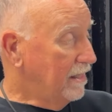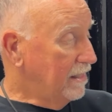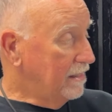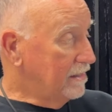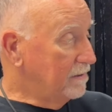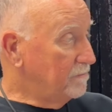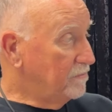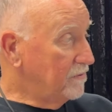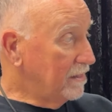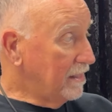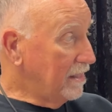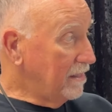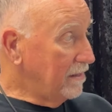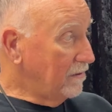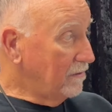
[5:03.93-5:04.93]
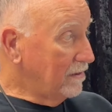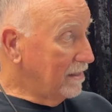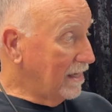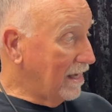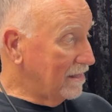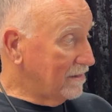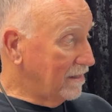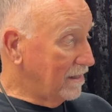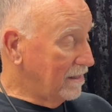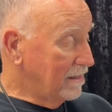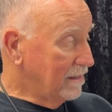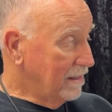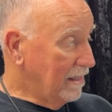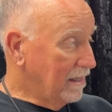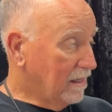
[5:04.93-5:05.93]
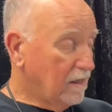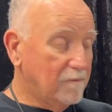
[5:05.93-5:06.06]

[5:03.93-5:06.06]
and then put here nada and